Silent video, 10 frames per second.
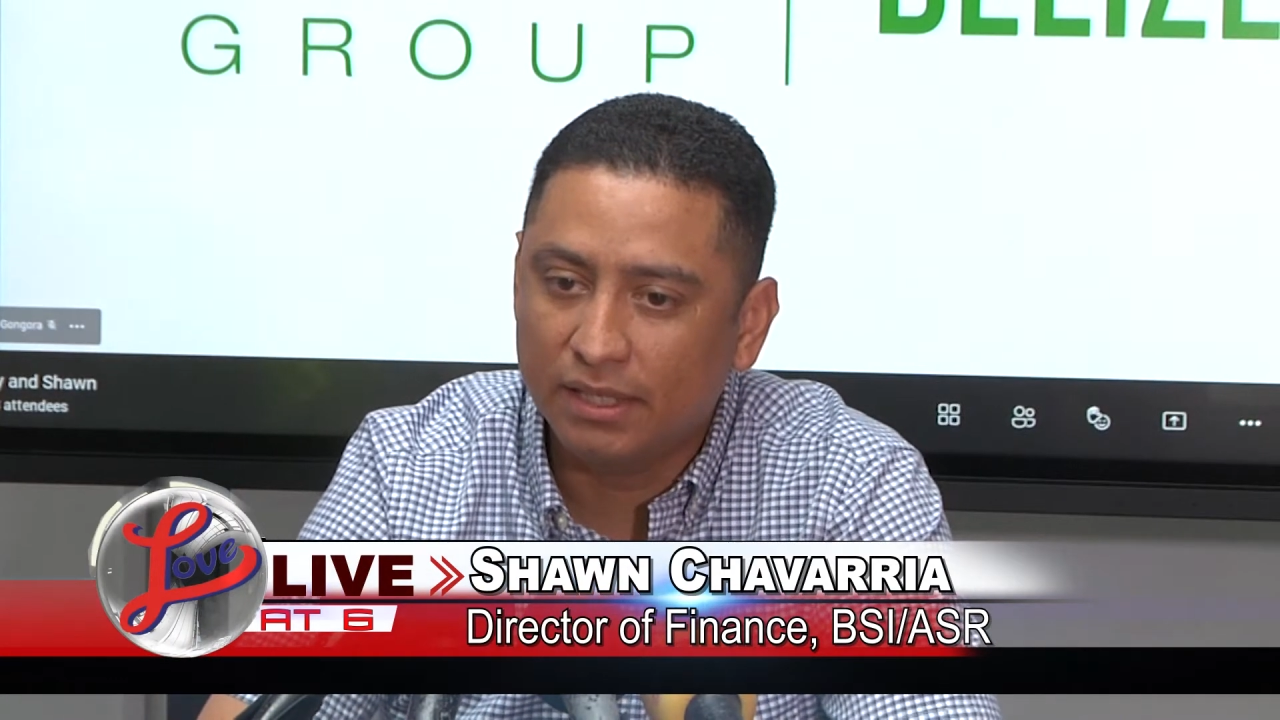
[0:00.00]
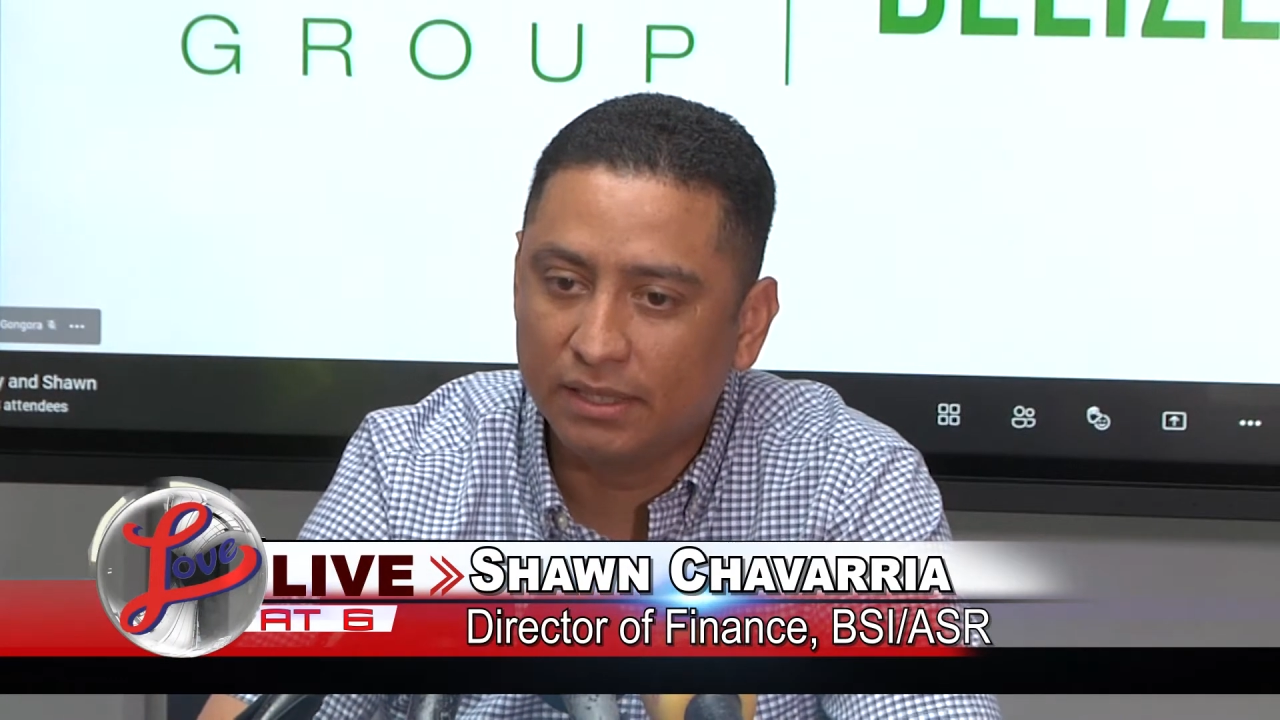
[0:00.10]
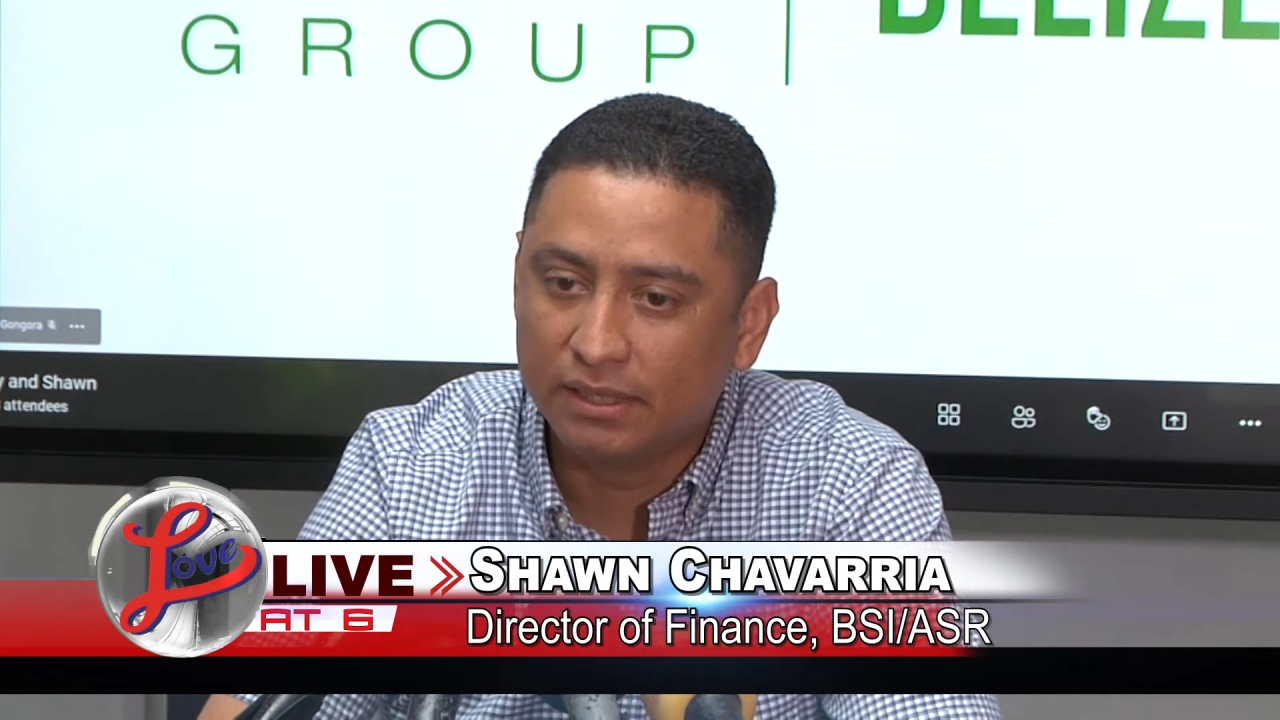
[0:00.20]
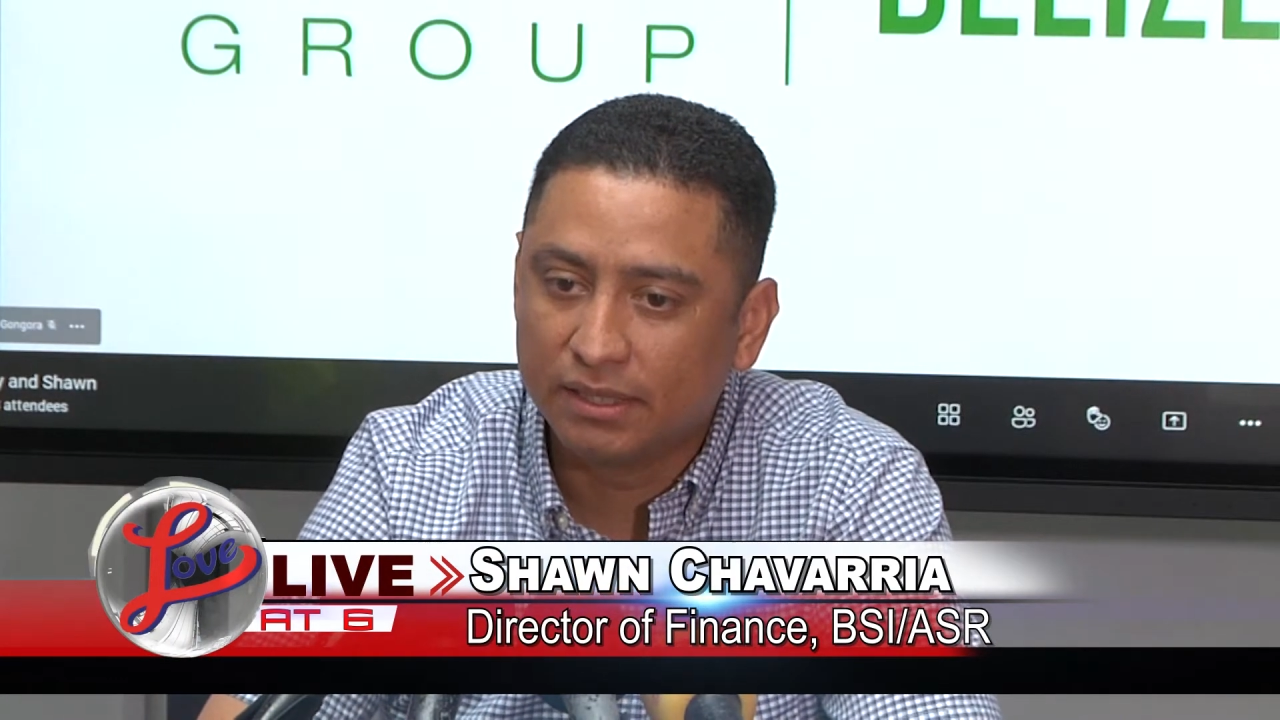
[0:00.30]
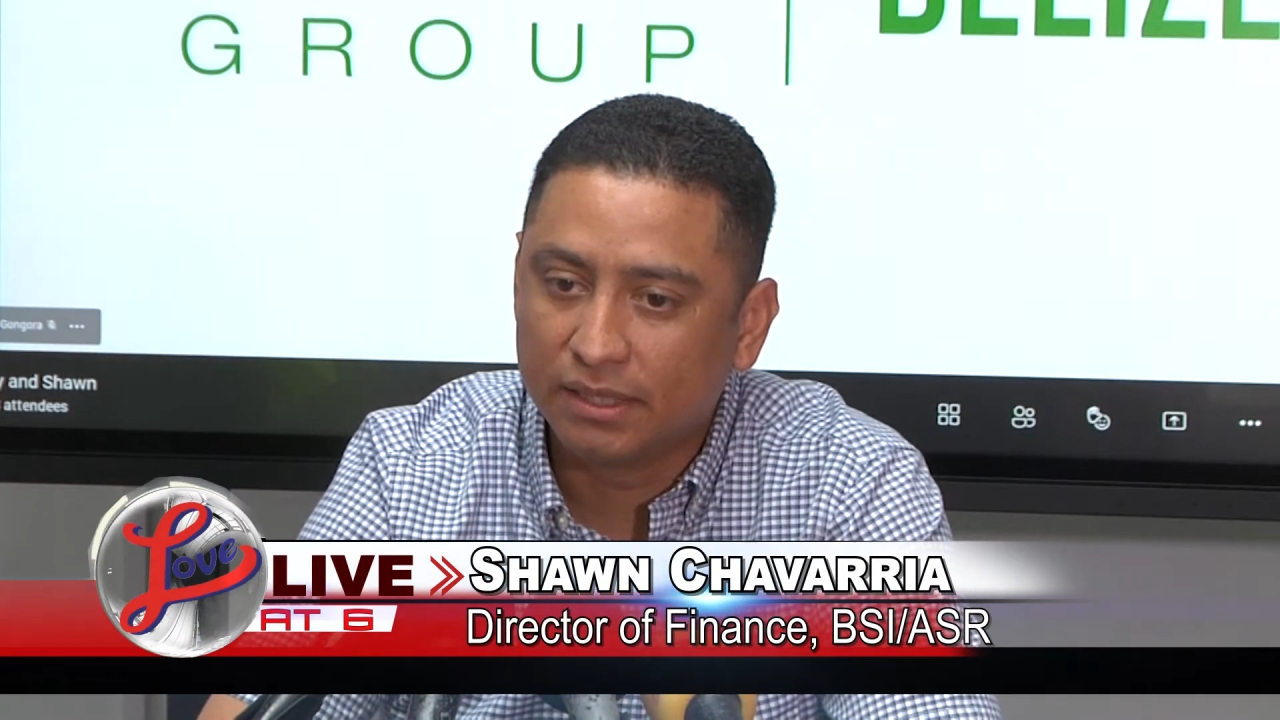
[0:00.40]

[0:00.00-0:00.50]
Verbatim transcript: And